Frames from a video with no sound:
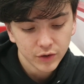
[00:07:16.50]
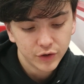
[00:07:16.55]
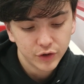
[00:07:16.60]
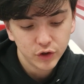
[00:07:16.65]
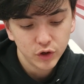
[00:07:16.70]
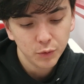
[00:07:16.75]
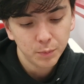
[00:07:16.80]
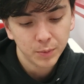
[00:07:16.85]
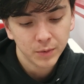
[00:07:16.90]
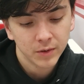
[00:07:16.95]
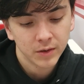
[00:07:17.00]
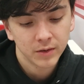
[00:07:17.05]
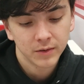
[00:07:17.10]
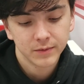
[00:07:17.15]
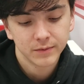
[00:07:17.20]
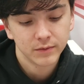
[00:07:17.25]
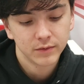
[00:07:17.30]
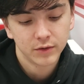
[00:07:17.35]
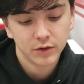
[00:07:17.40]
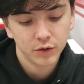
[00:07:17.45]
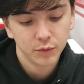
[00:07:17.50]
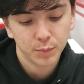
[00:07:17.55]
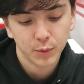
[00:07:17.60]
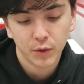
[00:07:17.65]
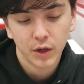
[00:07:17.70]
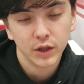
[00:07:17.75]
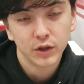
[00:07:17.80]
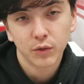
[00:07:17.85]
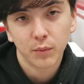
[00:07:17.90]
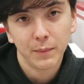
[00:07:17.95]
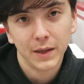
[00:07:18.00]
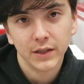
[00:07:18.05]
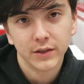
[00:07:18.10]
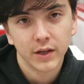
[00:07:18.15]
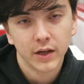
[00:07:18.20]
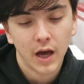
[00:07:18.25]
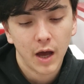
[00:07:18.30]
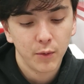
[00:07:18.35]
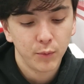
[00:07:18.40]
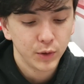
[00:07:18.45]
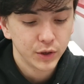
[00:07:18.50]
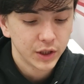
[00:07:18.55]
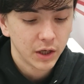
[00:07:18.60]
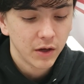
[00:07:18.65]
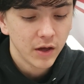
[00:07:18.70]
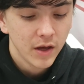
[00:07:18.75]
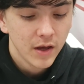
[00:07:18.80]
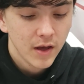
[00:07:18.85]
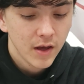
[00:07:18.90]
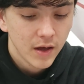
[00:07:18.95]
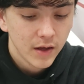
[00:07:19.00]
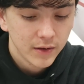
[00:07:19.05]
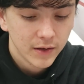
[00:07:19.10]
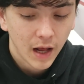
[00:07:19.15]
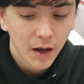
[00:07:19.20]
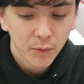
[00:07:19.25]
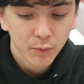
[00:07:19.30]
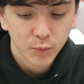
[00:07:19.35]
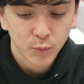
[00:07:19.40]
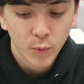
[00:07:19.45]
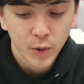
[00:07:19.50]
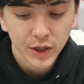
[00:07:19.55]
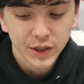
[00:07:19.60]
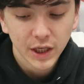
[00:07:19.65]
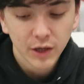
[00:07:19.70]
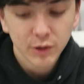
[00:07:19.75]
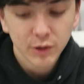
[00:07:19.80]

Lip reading: super, it's amazing. I wish I